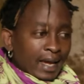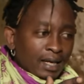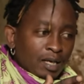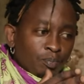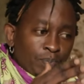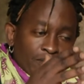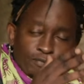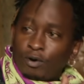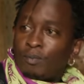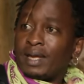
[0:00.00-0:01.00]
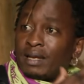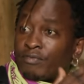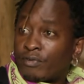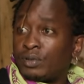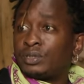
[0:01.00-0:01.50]
and perform in
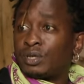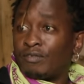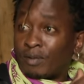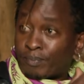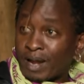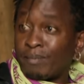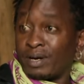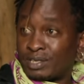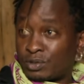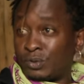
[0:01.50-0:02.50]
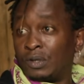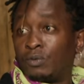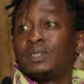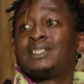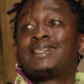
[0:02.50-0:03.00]
front of the primary school,
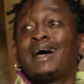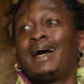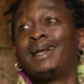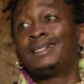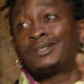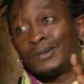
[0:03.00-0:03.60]
which is the hardest